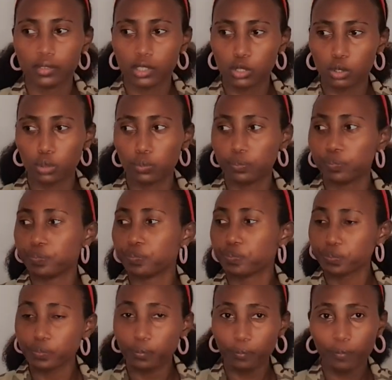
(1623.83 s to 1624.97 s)
So
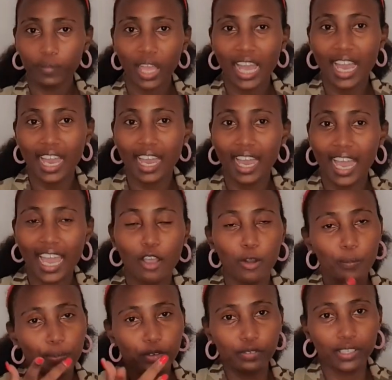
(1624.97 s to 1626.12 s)
I hope
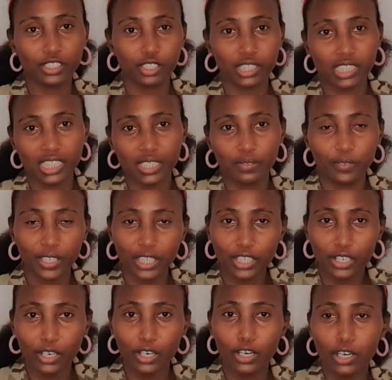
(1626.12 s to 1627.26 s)
you've enjoyed this
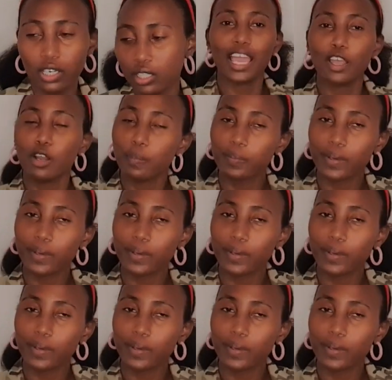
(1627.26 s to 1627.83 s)
video. I hope,